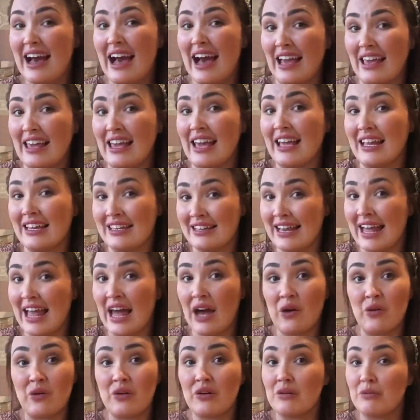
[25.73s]
18
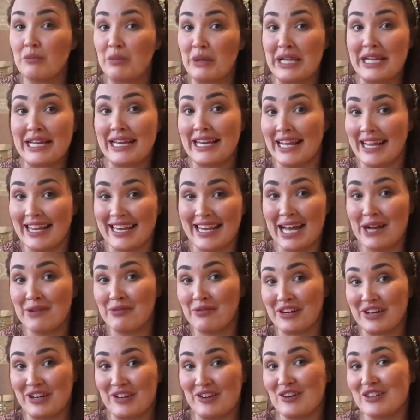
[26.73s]
now completely now
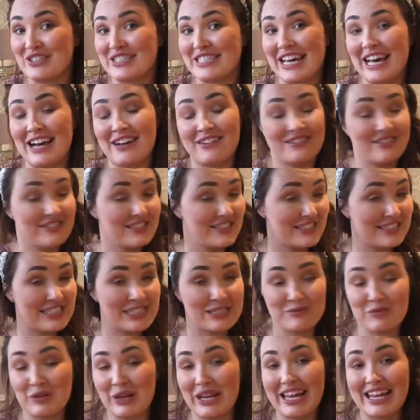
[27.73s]
we're in lockdown just
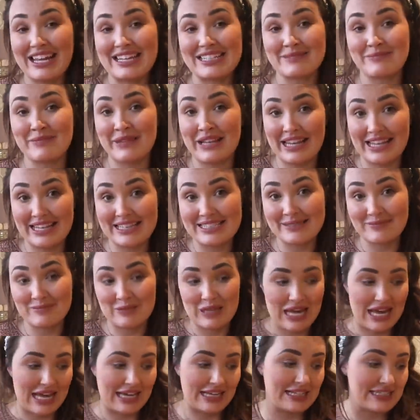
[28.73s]
is what it is been eating some
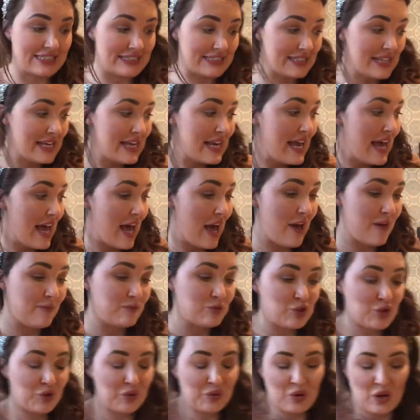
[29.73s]
cakes
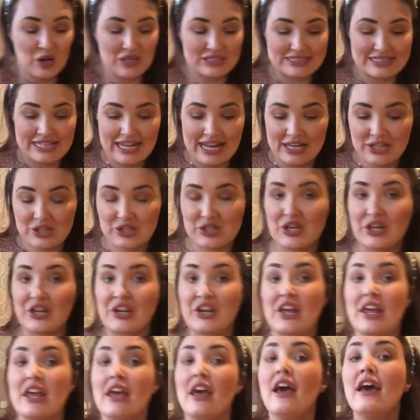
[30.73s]
um, during
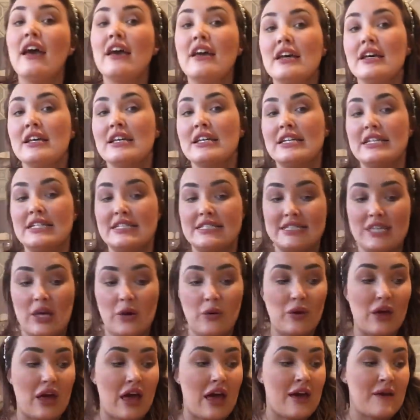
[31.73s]
isolation
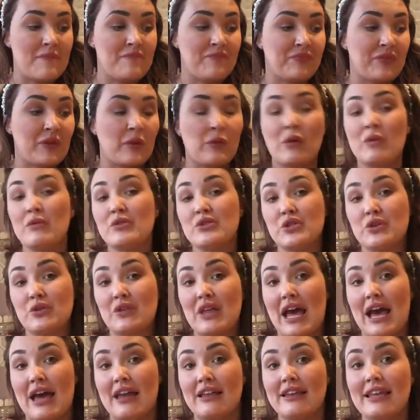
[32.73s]
so um, we would do
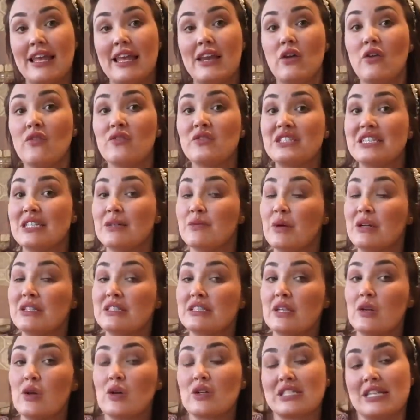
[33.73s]
that then obviously
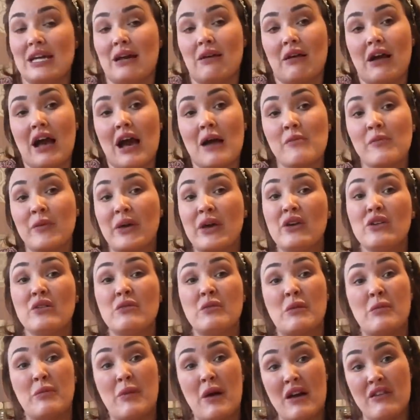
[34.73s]
once the lockdown come we
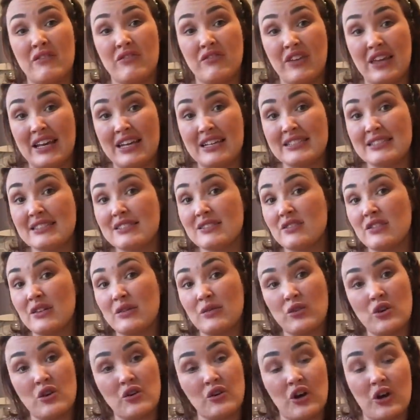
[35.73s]
couldn't be buying things
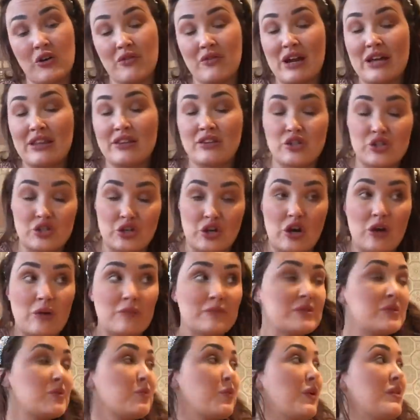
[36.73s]
couldn't go around the
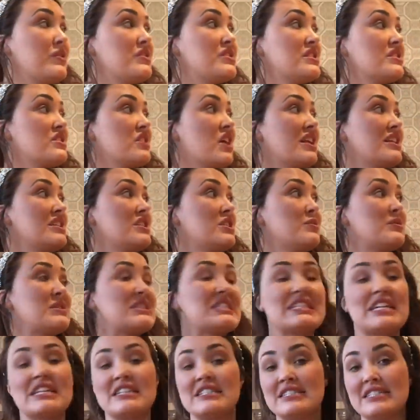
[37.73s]
shops we decided to do a
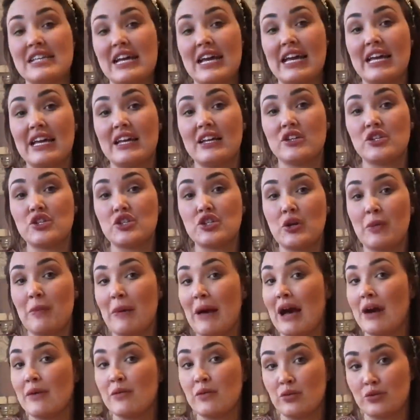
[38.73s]
sunday
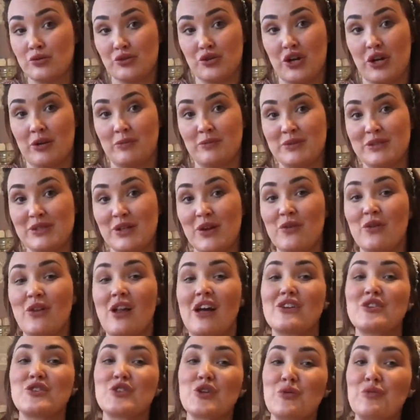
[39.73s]
shop our wardrobe so
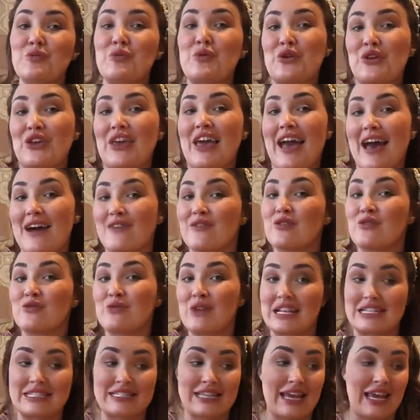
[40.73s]
like shop what you have
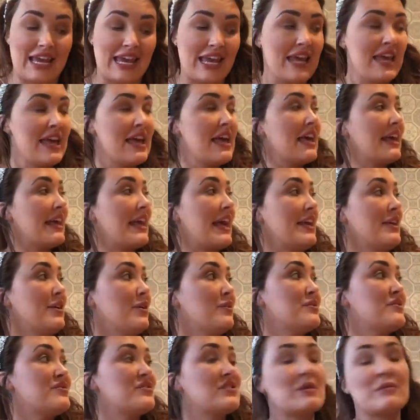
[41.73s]
already get
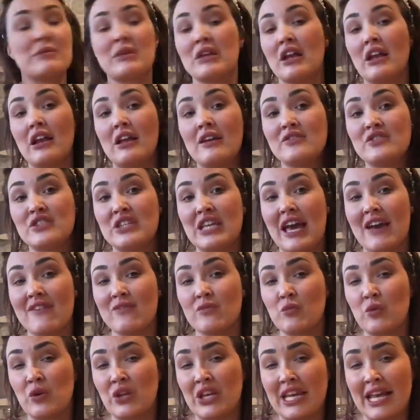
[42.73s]
used to some of the clothes that you
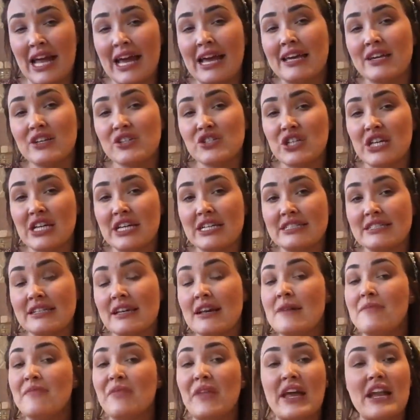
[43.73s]
haven't worn in ages
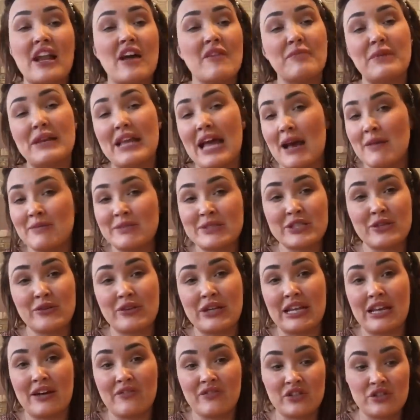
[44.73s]
and i've been
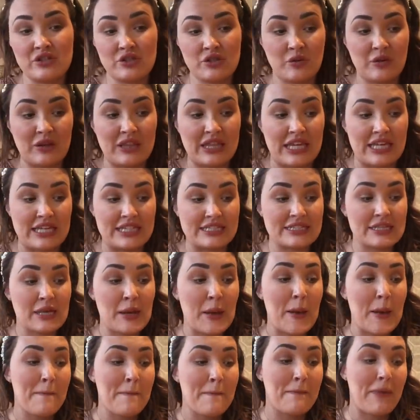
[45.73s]
absolutely loving doing this
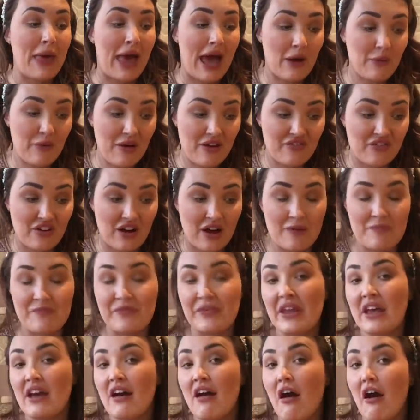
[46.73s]
however
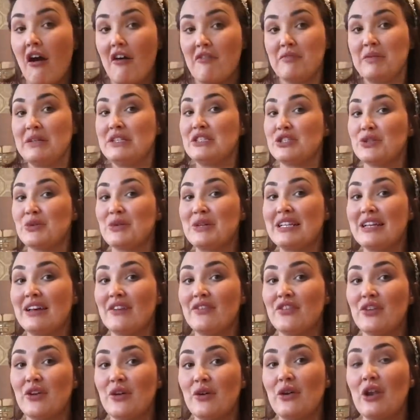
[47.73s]
i've been doing a
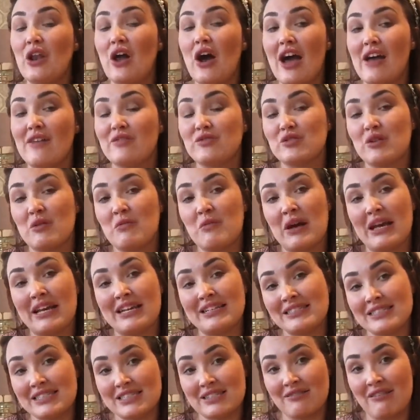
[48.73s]
few lives on my
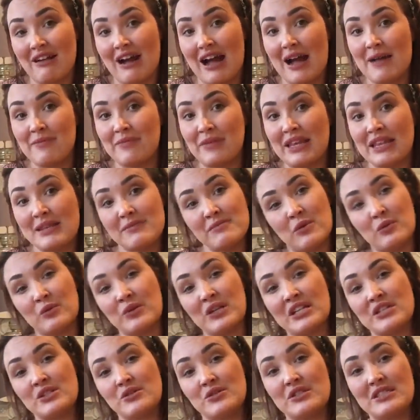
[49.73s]
instagram in the
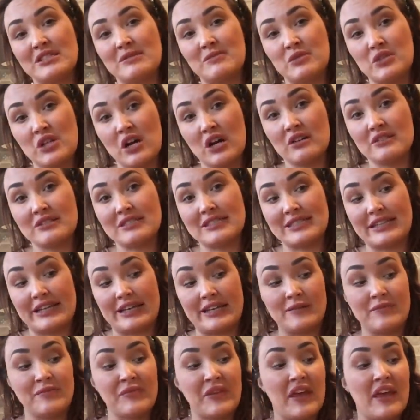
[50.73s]
morning doing some
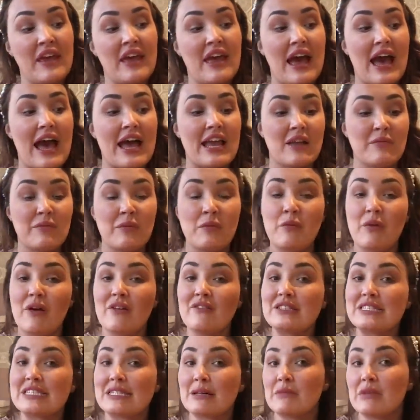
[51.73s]
dancing and I've been
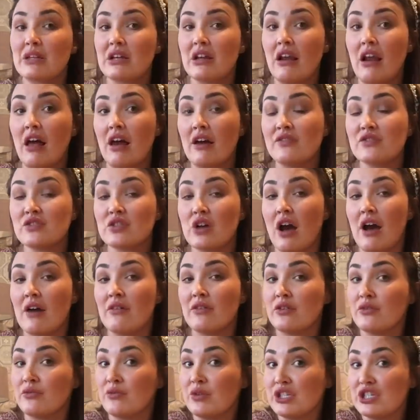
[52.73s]
wearing some of the clothes I
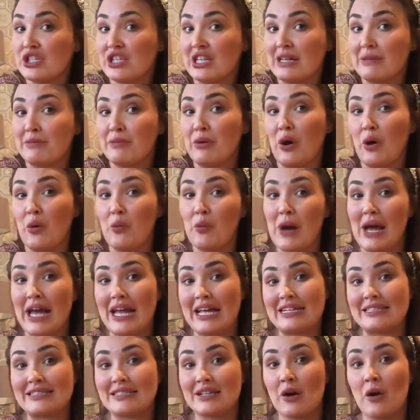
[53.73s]
would originally put
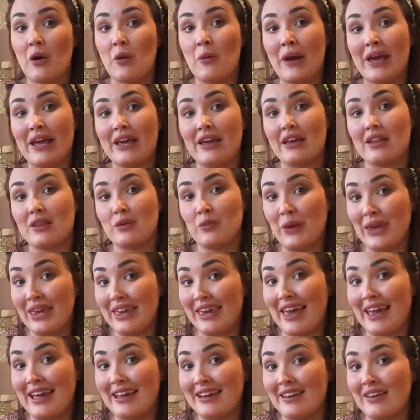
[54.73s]
away to go away at the
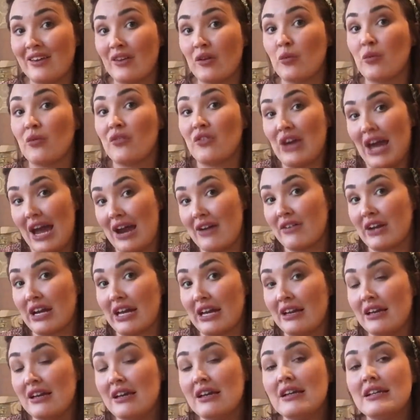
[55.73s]
weekend with
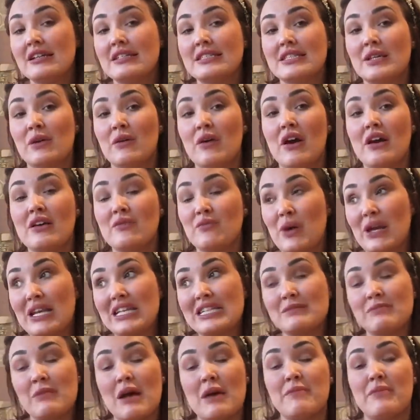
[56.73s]
Gary. So when
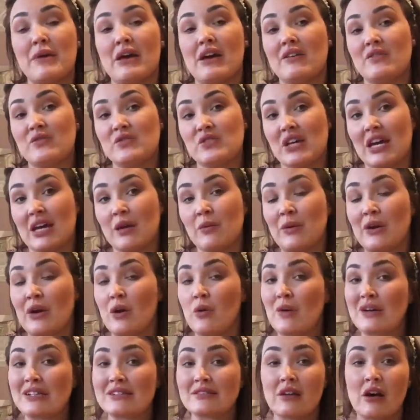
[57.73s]
it's my birthday, we
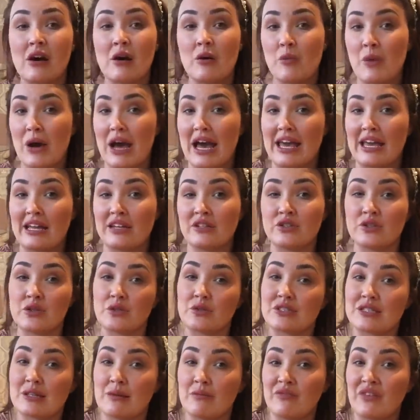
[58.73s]
always go away and do
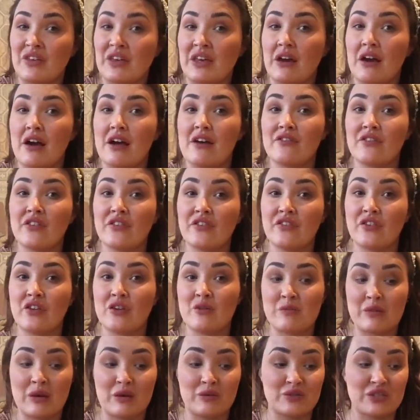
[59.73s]
something, go out for a few
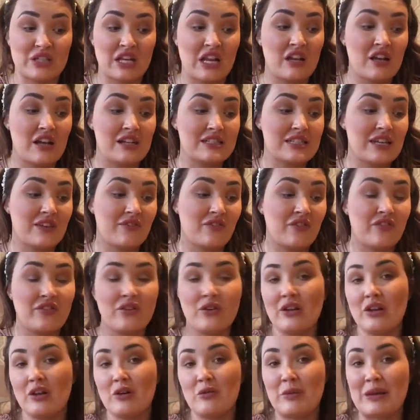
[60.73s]
meals, and I like to have a
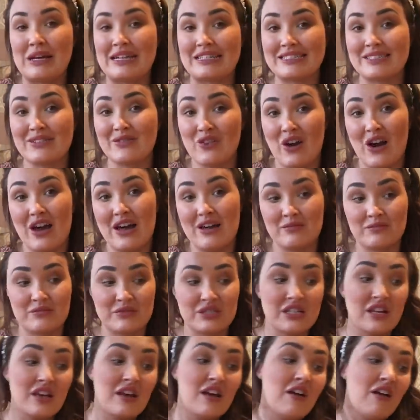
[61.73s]
few little pieces of
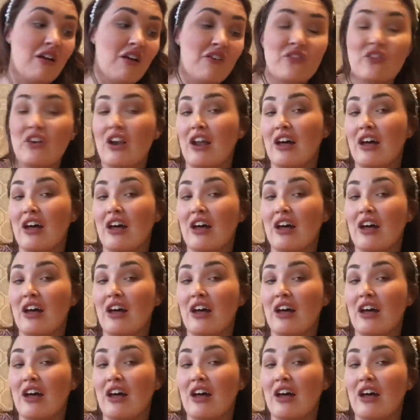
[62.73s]
items of